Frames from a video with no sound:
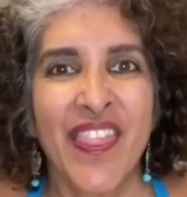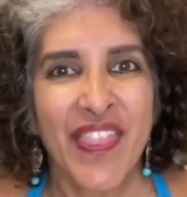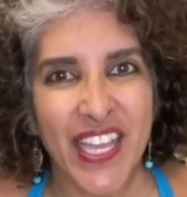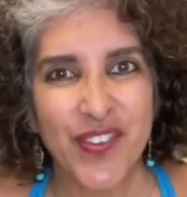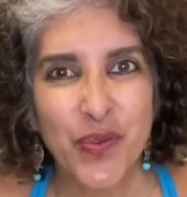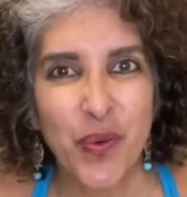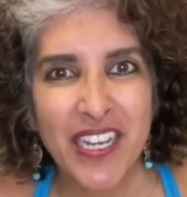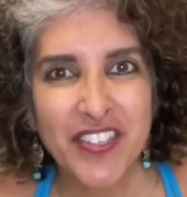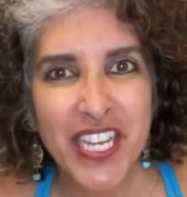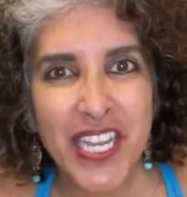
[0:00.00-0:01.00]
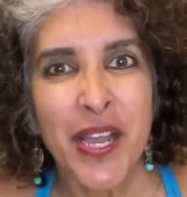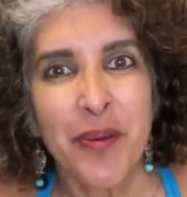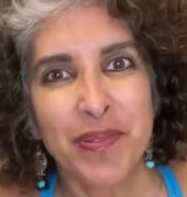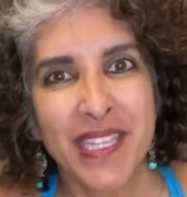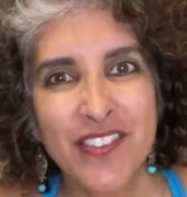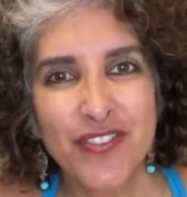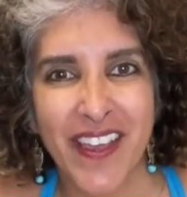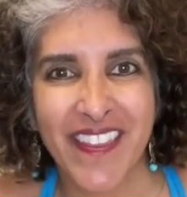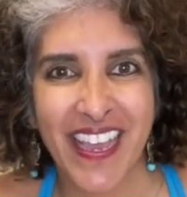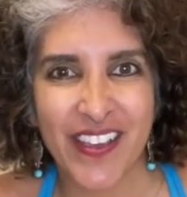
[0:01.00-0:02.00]
Thanks for watching. Please
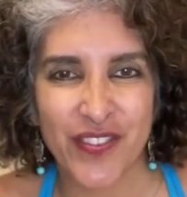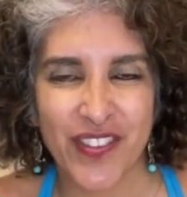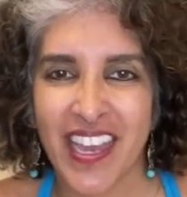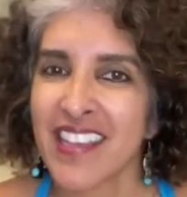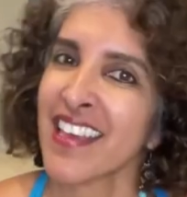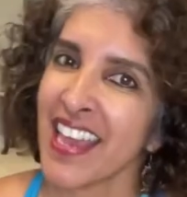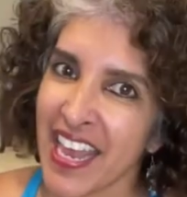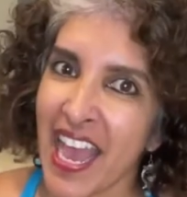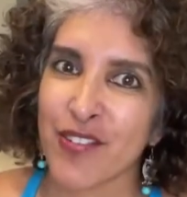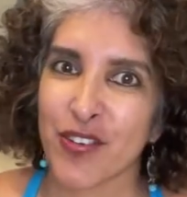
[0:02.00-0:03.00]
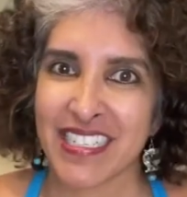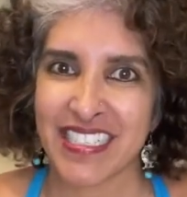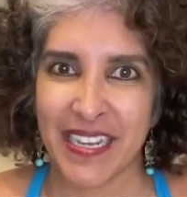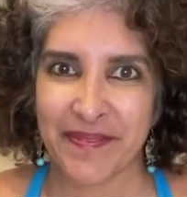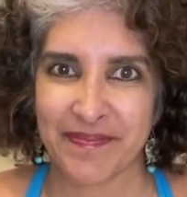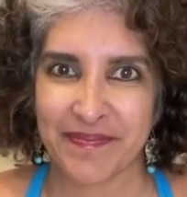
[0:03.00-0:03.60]
try the exercise and have a great day.